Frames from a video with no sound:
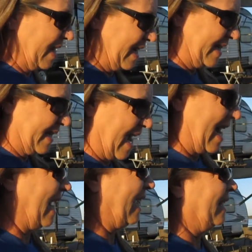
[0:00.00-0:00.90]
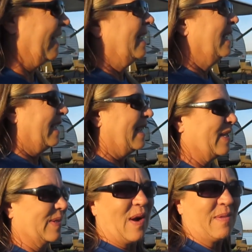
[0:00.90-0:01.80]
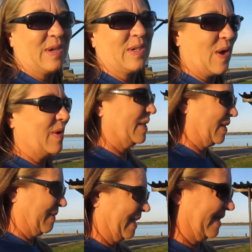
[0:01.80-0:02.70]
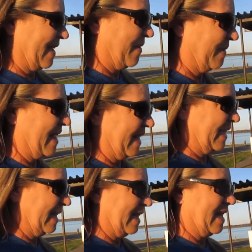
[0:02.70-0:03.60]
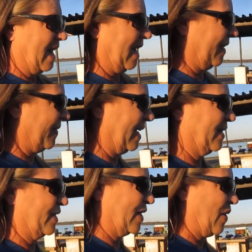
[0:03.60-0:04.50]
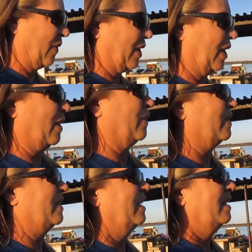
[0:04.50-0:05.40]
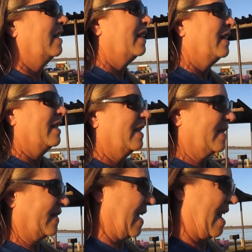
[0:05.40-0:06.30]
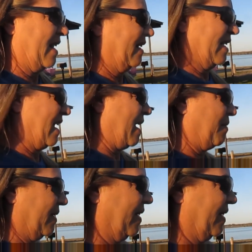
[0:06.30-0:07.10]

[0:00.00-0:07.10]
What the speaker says: nice guy. He just offered to show it to me, so I'm glad he did. Ah, that's so cute. Yeah, I would